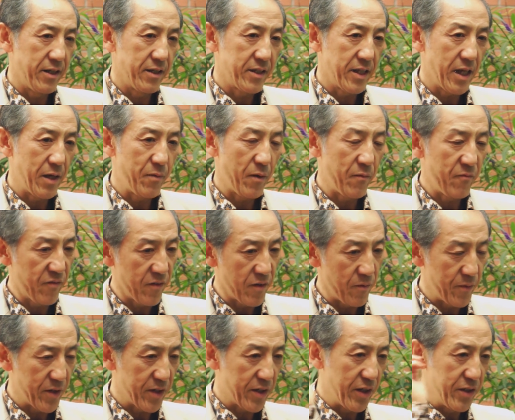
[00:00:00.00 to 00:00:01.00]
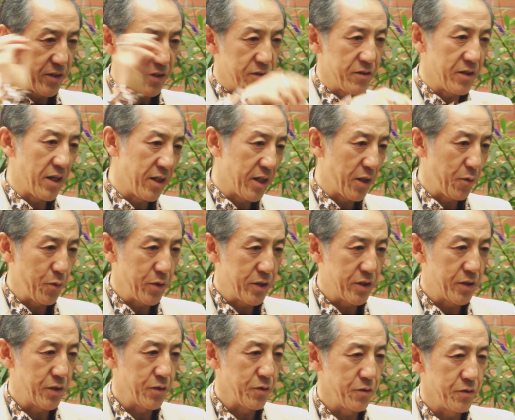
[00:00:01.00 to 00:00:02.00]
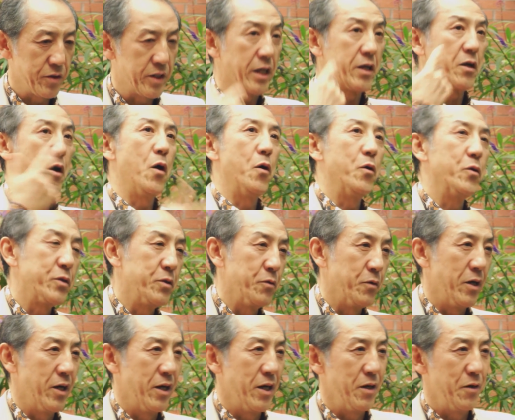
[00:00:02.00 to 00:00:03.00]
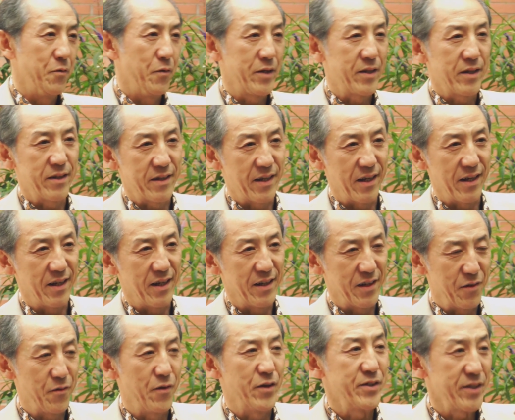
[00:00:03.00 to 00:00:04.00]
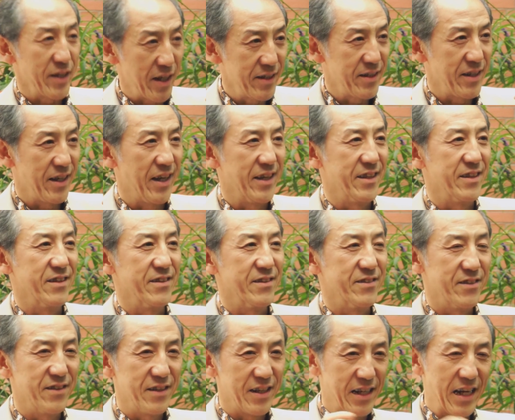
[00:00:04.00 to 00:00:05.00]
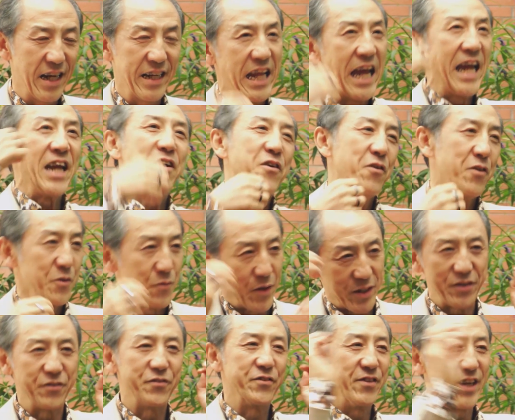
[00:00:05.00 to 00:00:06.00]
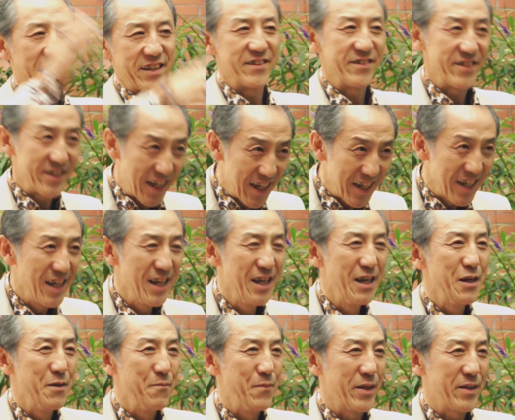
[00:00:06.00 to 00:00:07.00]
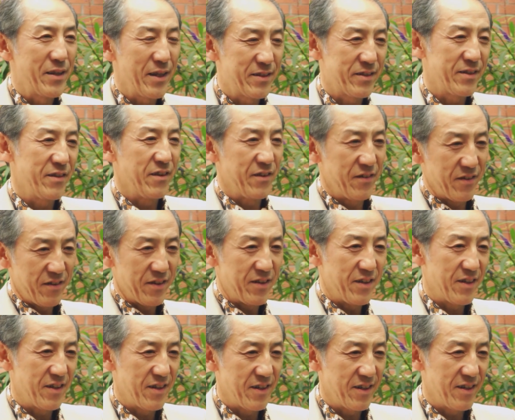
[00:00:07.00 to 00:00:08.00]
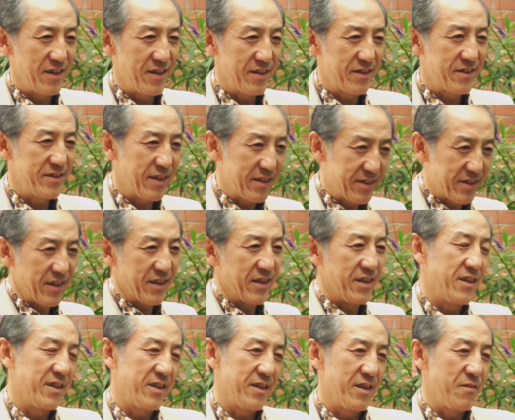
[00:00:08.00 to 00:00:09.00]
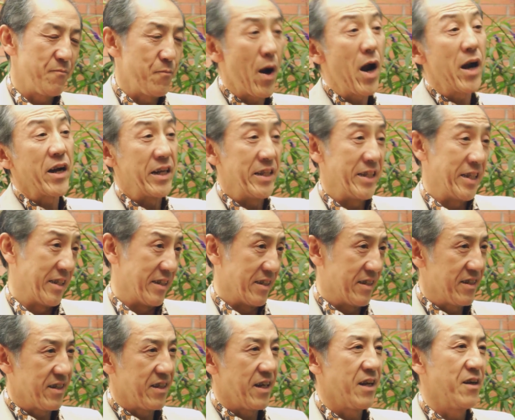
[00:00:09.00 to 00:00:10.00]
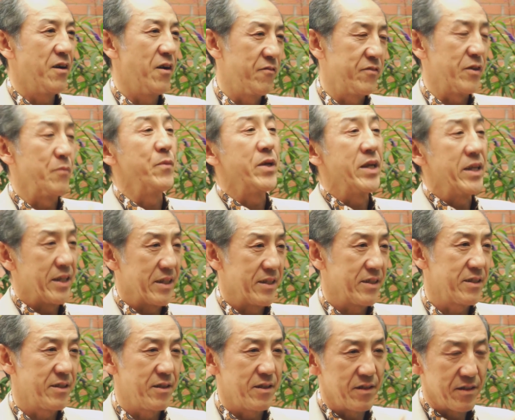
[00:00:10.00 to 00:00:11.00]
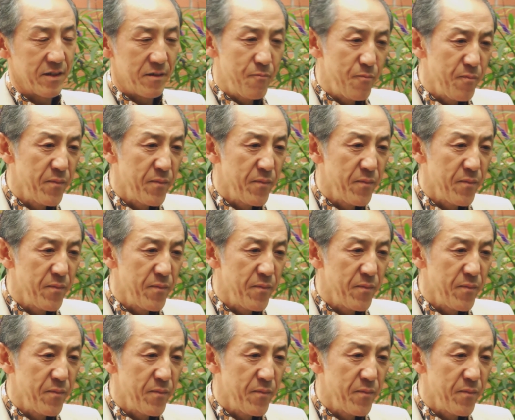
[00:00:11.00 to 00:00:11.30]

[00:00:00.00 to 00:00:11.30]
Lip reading: type of communication under which you decode what you are said and and encode what you would like to say, but it's just a bargaining, okay, of the meaning. So